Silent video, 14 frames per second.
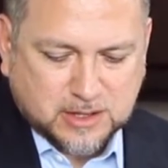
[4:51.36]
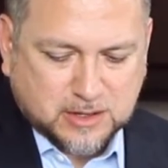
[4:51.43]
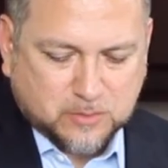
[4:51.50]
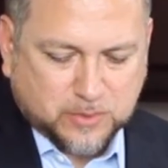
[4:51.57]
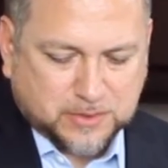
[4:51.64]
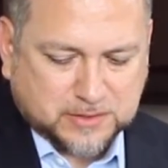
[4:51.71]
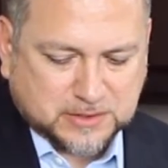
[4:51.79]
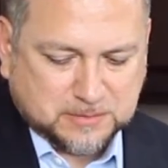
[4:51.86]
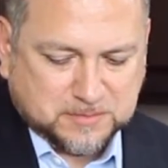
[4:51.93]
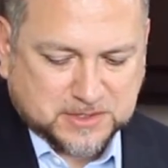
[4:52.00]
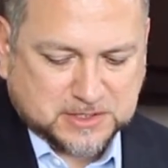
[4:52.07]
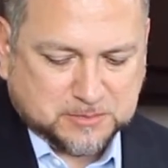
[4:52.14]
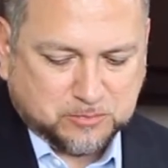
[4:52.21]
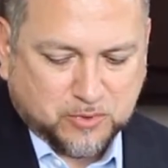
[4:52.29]
with some
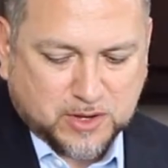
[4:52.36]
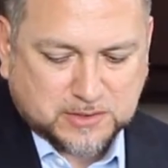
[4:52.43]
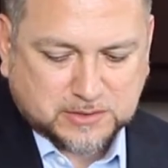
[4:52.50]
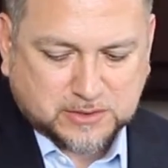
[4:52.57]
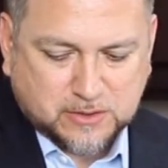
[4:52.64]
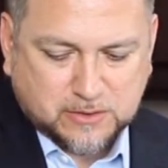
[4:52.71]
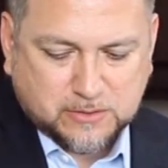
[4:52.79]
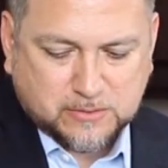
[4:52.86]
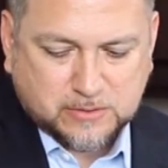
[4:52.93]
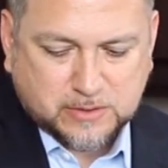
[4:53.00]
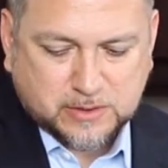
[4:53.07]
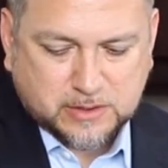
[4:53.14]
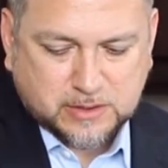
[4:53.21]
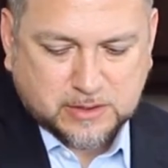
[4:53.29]

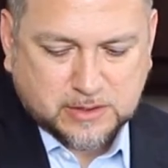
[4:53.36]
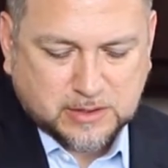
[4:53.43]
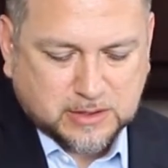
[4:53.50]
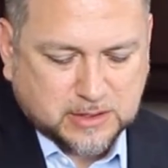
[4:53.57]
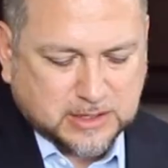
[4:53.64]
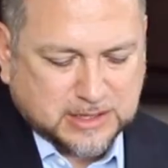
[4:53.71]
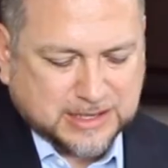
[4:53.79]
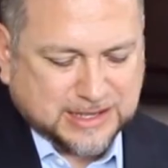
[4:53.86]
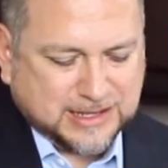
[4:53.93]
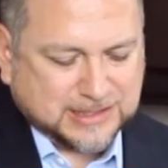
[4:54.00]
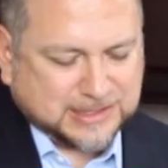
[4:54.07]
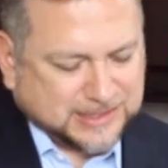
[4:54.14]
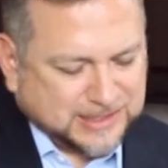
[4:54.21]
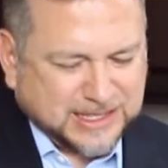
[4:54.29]
espresso,
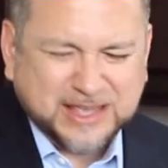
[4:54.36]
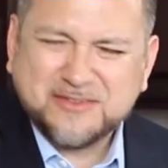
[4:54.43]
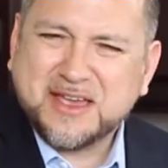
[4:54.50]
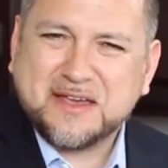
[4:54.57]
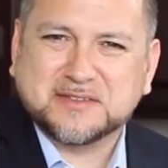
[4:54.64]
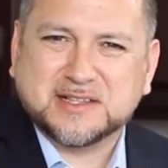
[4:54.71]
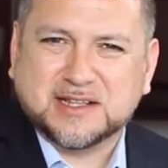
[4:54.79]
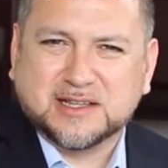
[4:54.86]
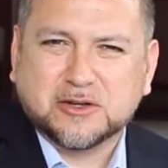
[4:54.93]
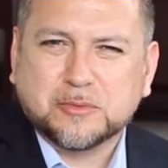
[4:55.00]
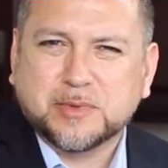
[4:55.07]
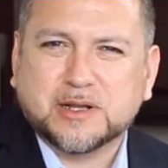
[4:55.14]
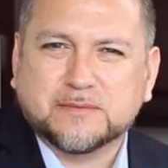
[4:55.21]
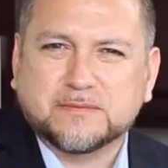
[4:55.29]
and even has a
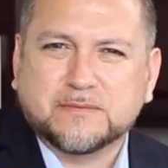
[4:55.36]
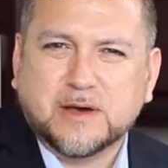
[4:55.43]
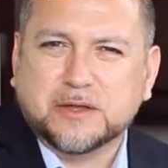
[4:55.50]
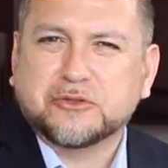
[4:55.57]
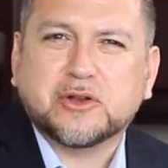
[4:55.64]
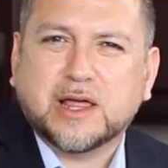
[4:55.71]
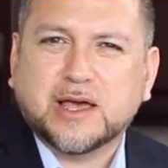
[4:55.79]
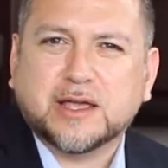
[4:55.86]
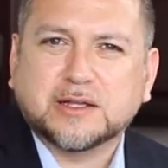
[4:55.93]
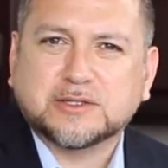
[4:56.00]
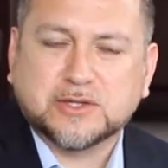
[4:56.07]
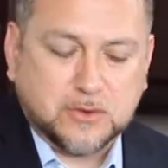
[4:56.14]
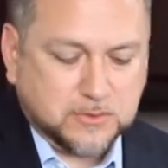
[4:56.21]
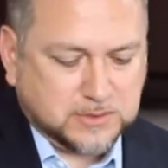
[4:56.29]
little bit of underlying
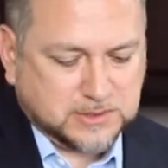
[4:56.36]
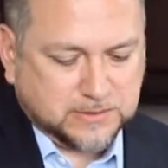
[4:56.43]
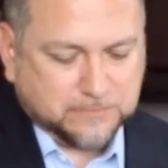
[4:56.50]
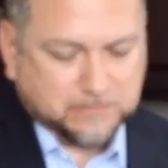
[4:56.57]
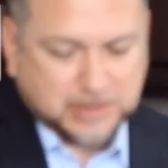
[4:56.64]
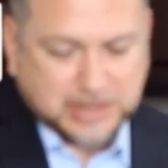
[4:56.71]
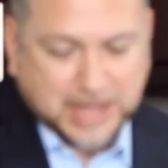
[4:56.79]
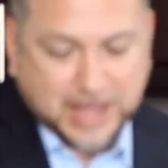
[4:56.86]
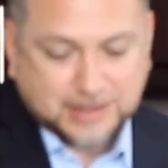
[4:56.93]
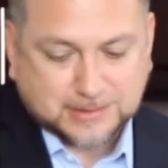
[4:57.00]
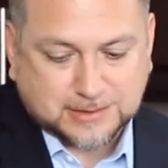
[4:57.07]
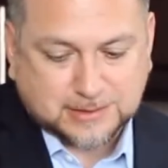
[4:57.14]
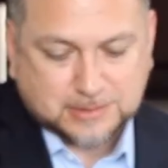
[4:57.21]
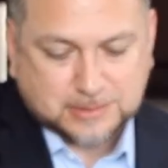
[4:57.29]
tones of
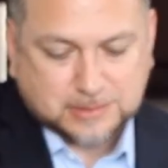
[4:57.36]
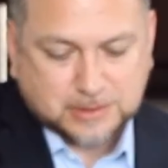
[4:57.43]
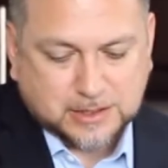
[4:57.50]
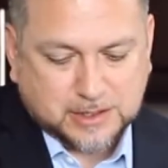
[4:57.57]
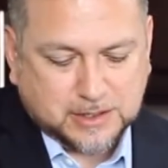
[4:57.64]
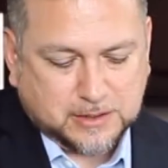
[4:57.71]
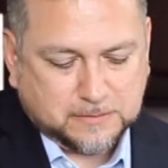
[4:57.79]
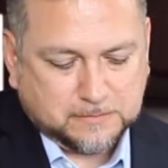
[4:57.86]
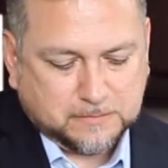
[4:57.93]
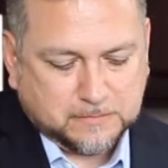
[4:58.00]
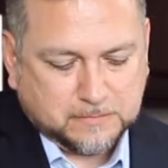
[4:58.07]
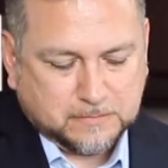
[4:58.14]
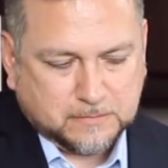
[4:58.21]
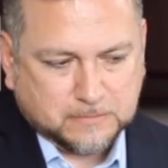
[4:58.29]
molasses in it.
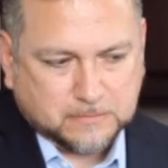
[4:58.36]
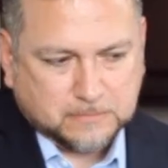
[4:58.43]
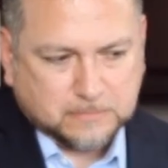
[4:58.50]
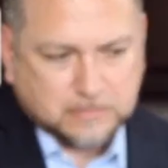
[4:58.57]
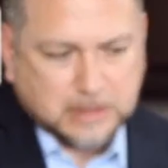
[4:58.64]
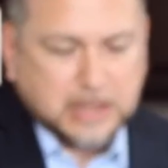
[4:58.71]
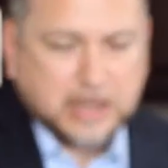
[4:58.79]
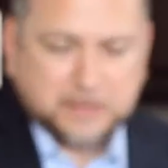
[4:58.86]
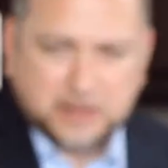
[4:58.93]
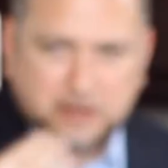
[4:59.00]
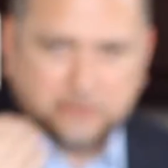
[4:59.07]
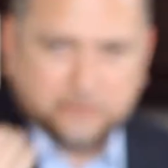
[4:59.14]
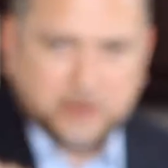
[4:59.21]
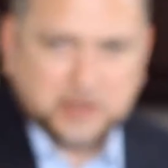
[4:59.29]
And
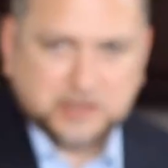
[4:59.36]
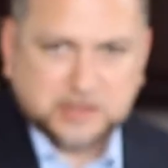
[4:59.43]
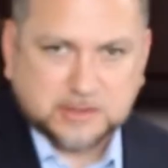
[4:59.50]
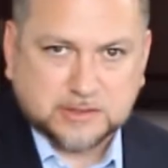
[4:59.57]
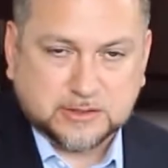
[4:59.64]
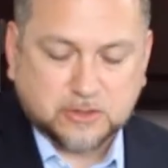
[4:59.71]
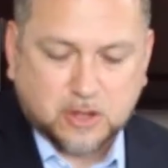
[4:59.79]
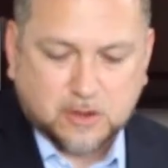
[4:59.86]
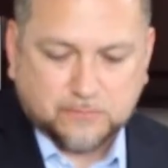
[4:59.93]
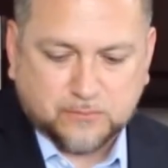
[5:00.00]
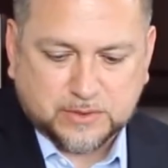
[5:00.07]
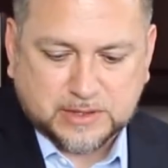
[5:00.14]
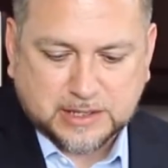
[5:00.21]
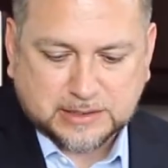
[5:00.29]
then it finishes it
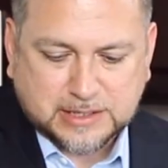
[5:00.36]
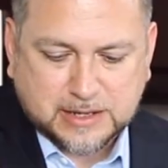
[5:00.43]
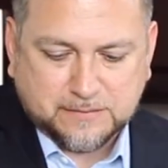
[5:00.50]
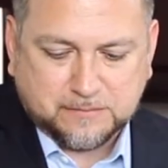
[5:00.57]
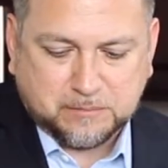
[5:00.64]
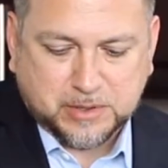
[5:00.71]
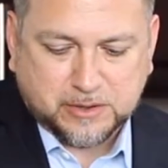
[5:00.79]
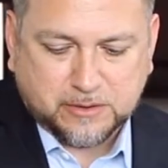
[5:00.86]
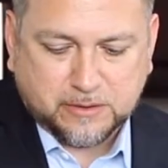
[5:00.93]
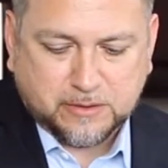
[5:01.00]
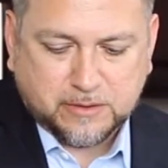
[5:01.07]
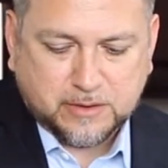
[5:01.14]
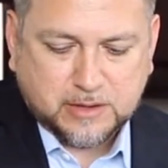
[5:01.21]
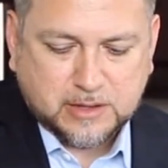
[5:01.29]
off with that kind of
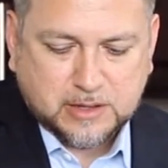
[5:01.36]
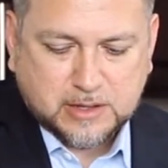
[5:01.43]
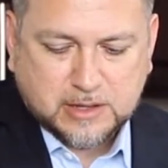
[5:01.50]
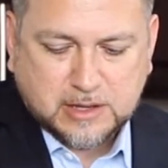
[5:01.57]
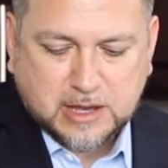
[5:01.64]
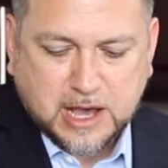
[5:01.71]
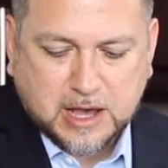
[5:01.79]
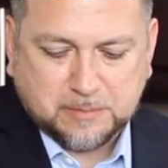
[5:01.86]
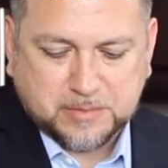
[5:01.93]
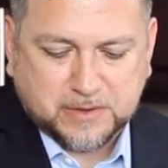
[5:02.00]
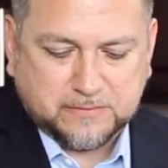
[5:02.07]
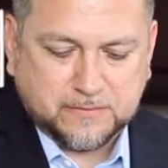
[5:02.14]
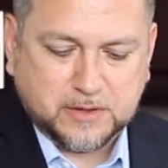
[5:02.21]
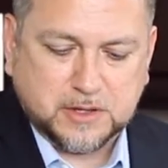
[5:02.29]
bitter,
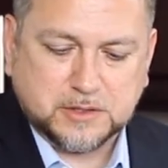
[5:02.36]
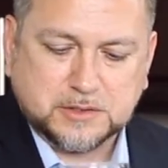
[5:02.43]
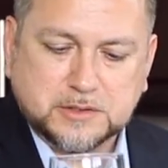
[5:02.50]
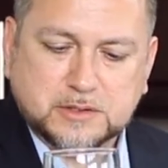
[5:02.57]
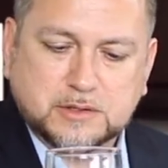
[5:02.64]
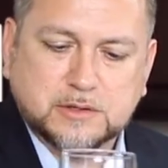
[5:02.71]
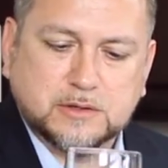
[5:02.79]
hoppy finish.